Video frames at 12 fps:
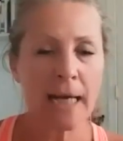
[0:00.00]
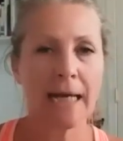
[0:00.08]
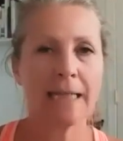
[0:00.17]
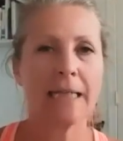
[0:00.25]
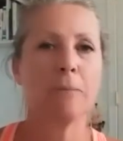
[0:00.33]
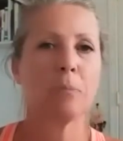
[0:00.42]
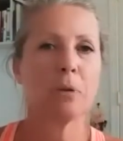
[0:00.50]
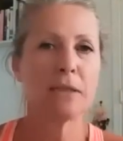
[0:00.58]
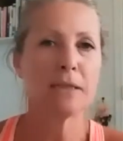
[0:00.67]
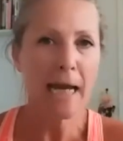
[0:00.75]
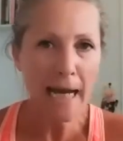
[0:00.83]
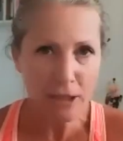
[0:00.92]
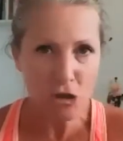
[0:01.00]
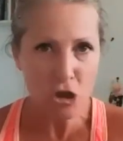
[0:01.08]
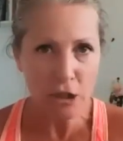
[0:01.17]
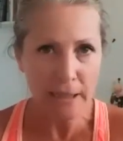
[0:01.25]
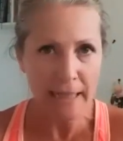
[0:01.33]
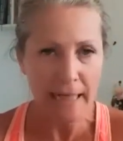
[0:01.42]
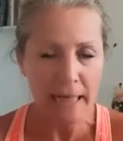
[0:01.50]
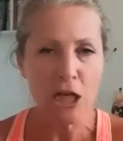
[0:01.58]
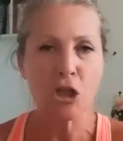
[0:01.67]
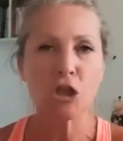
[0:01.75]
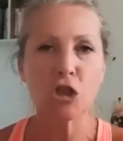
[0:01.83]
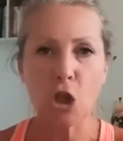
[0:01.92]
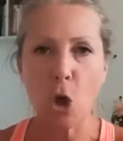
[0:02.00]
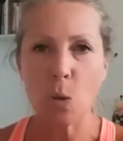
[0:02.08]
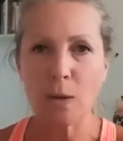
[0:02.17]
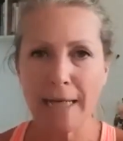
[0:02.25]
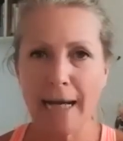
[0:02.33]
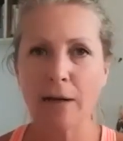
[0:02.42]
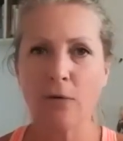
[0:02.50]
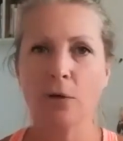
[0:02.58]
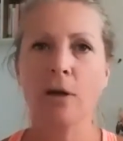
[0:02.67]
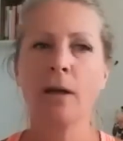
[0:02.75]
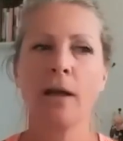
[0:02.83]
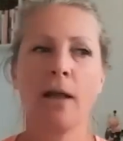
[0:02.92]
and can potentially slow down